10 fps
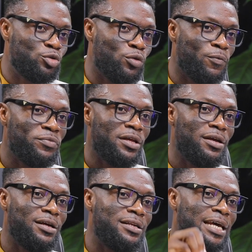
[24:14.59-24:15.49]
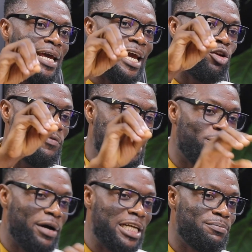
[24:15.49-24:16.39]
So the head of the
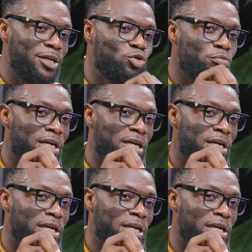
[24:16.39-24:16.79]
department will